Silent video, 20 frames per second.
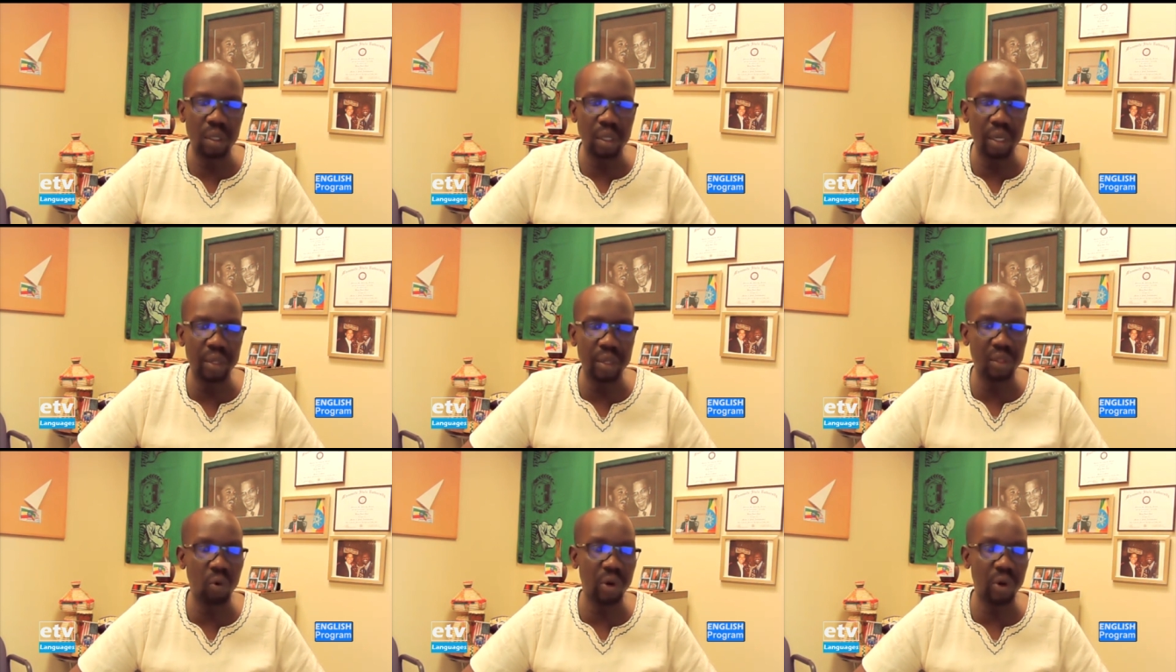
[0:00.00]

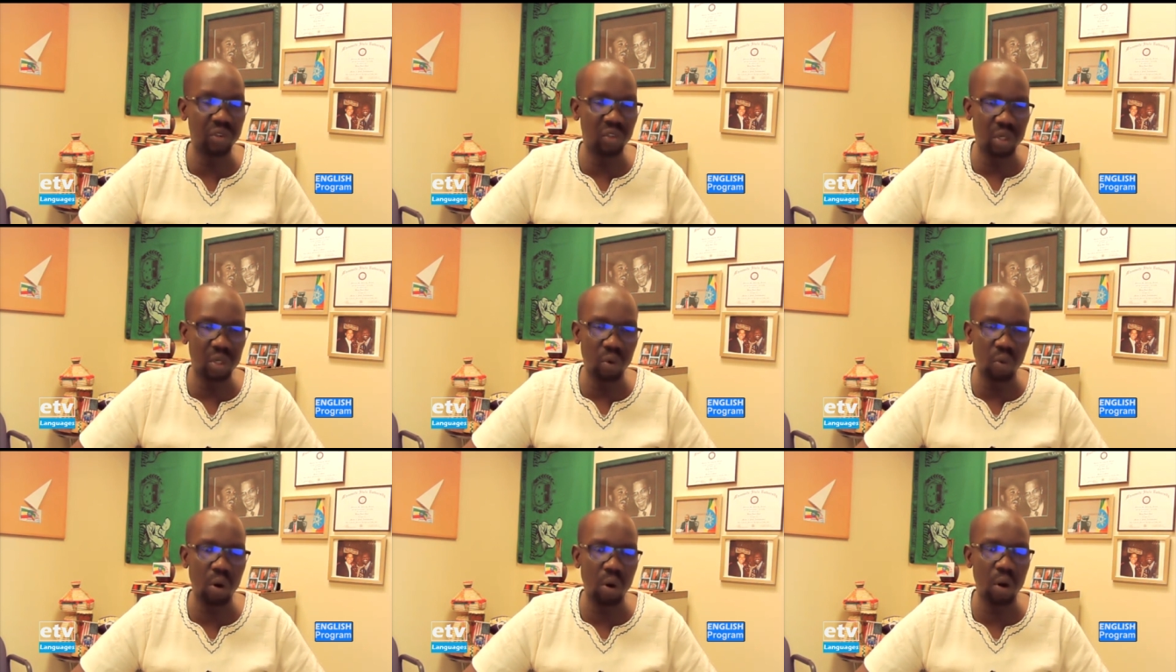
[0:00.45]
in the
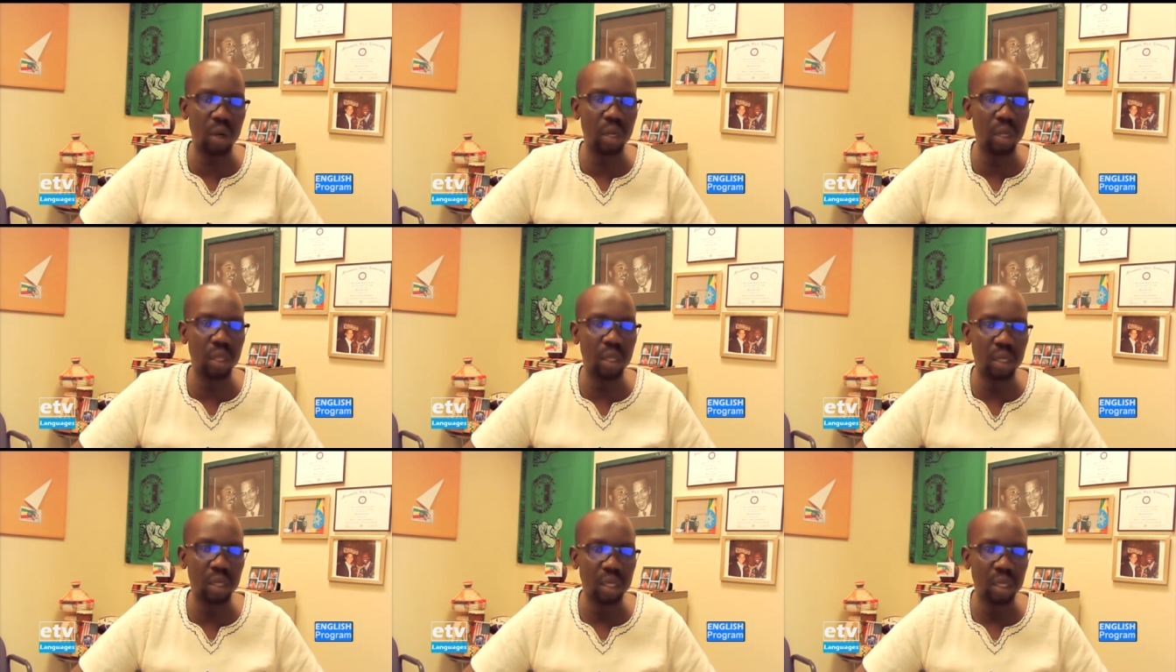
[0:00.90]
Western
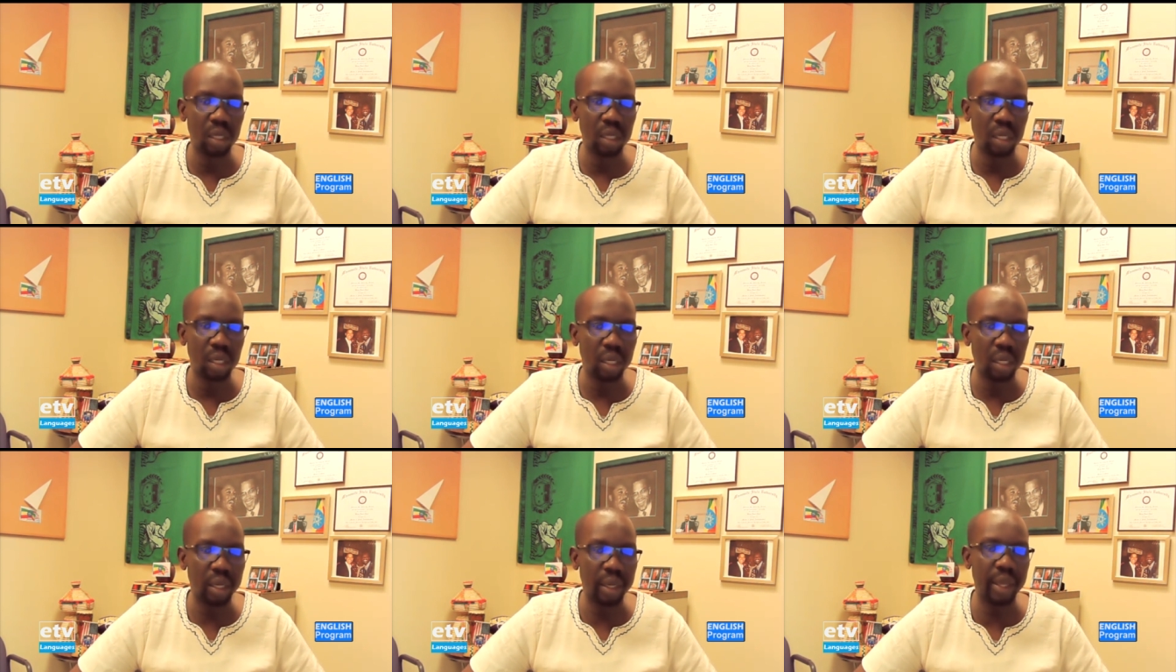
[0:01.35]
world
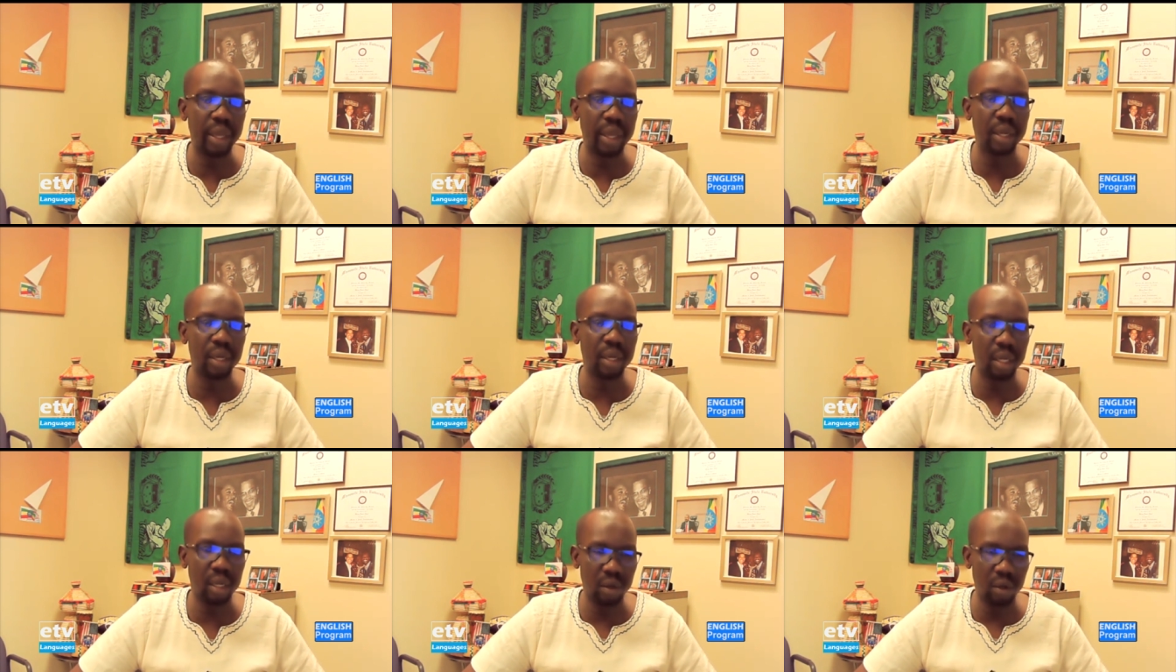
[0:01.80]

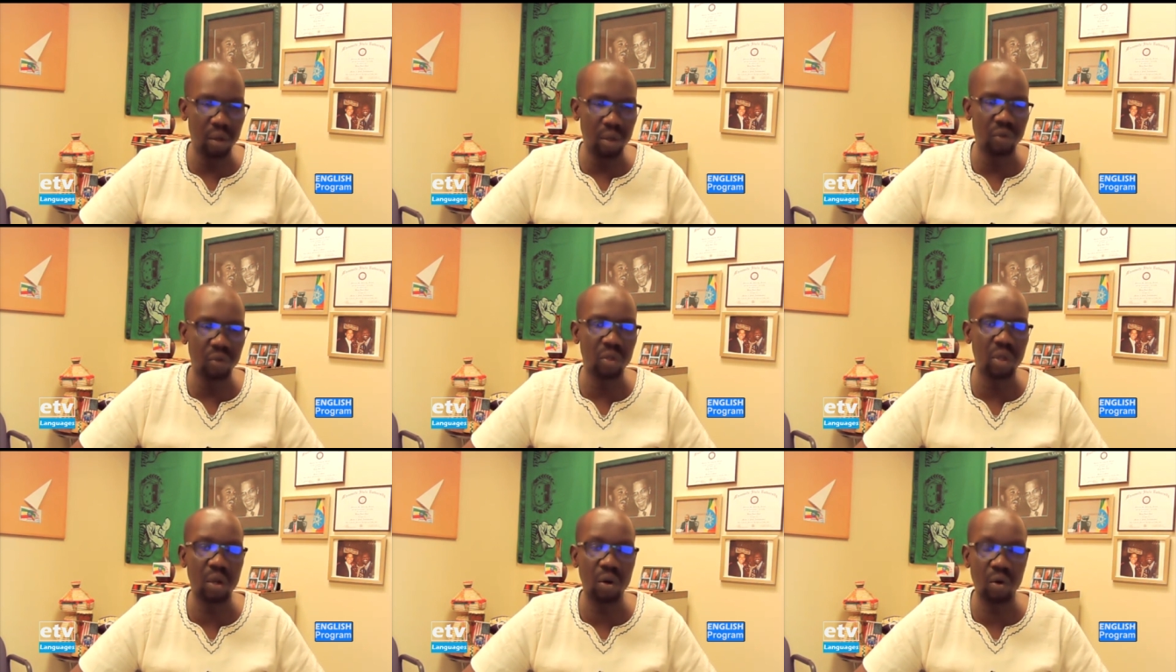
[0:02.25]
and
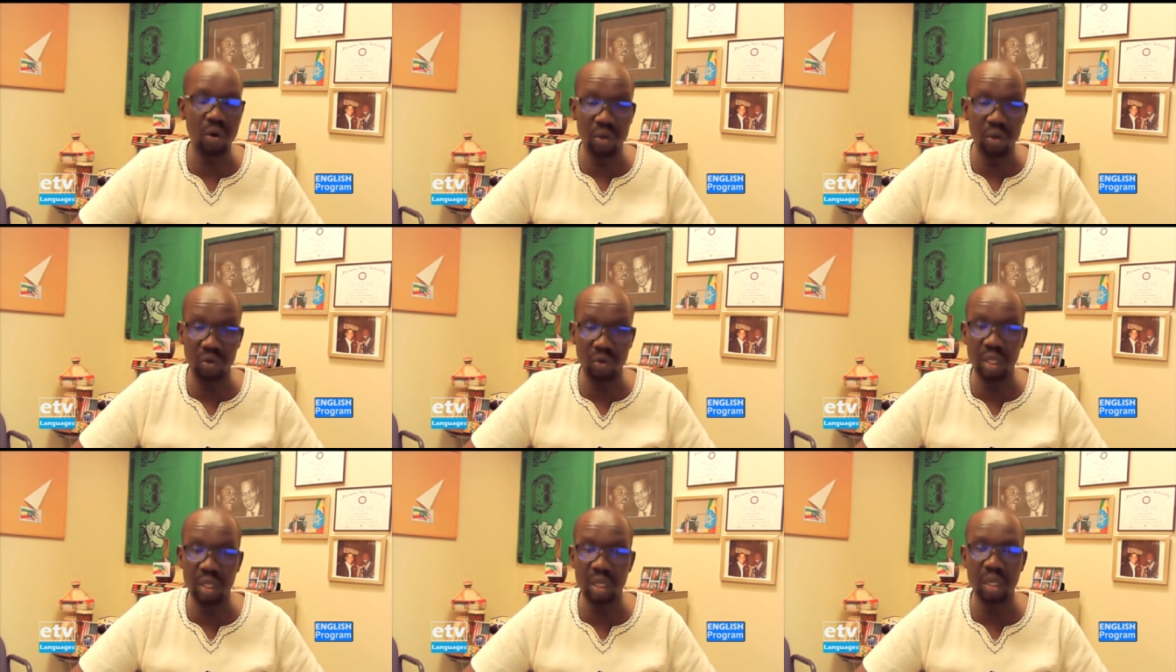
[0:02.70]
also
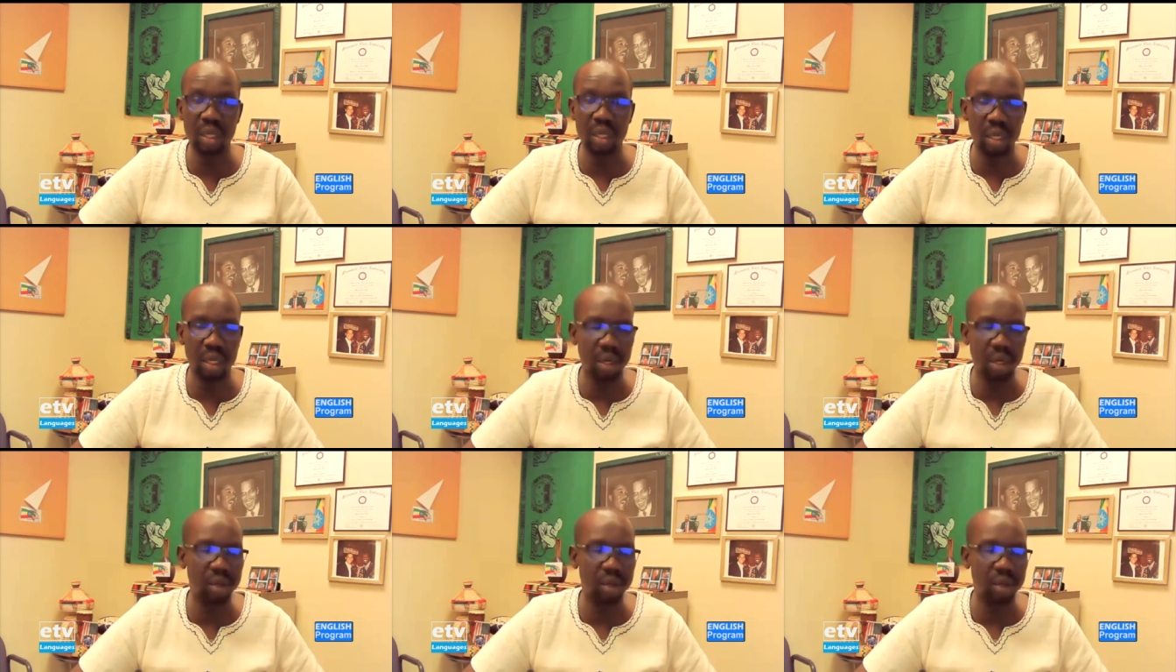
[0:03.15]
across the